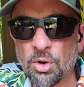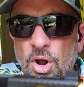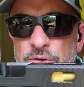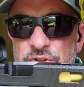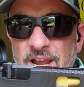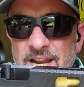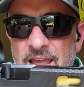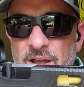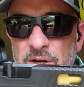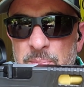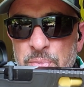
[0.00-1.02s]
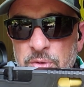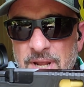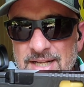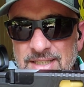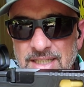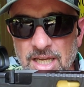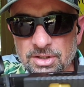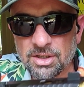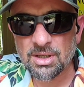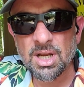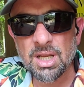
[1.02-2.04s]
We're all dried out and put back
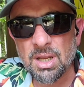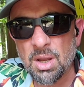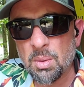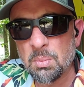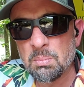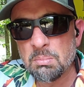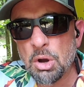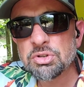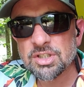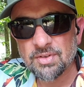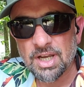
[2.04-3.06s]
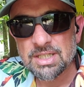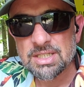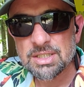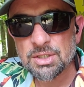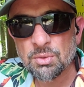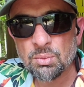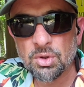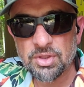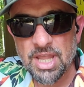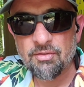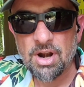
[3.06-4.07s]
together. Most of us
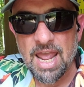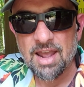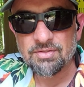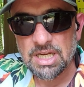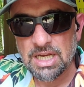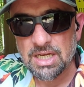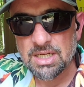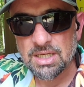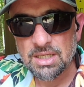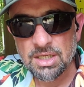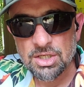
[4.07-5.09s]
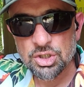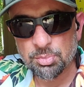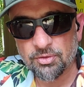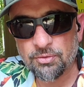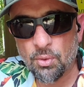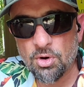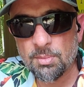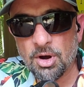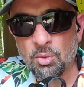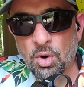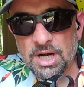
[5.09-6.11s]
will never have need to perform a
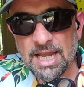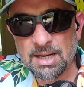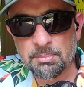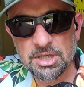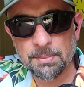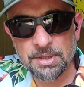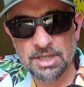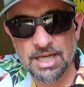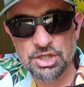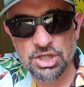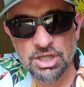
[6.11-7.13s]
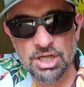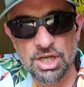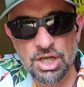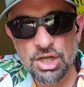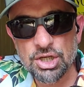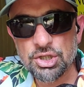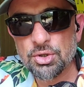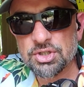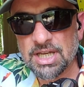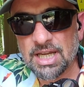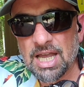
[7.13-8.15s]
one-handed manipulation
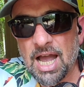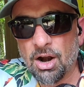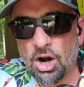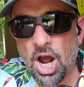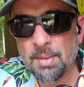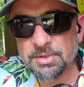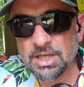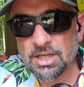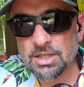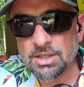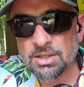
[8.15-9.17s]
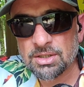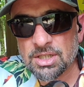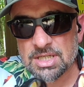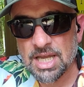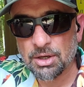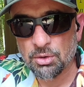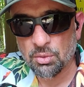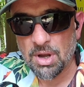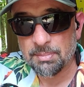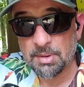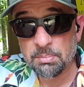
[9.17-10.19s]
using our optic to cycle the
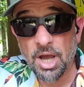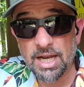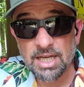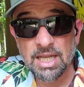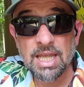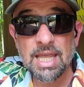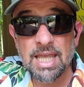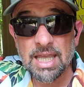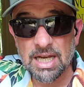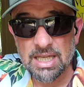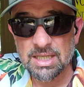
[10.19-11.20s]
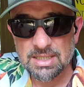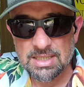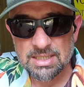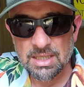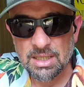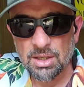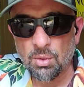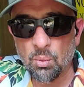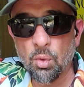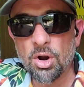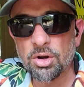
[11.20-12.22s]
weapon, but it is
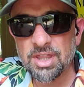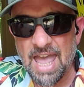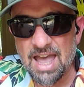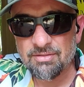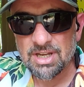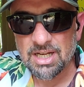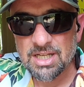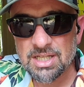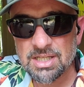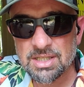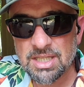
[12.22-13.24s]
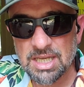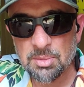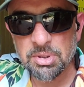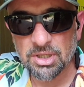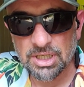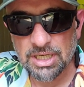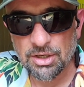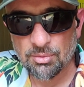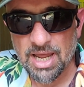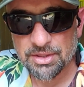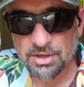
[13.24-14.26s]
worth having the ability, or
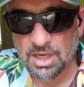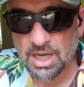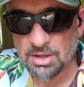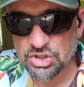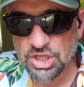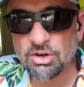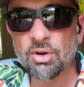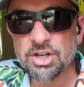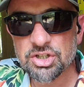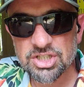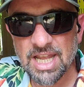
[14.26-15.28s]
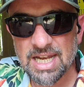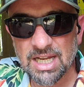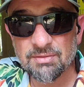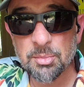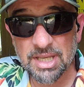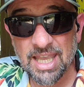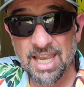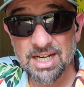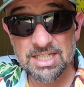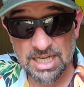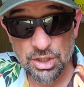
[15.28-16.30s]
rather a general understanding of the
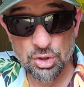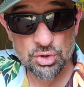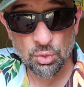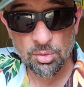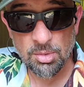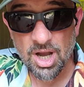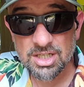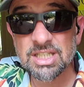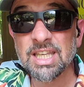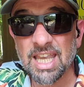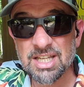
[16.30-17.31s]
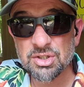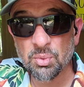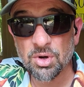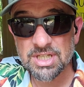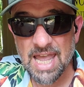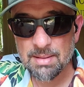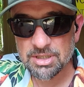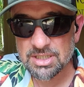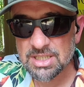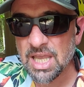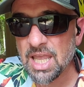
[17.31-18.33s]
mechanics in your toolbox in case the worst
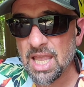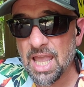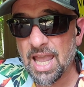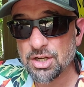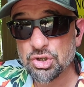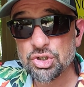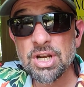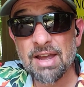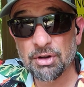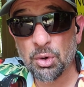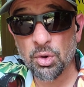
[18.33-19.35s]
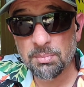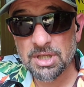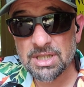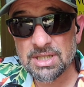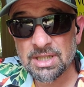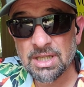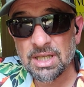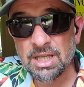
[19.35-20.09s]
happens, and you should have equipment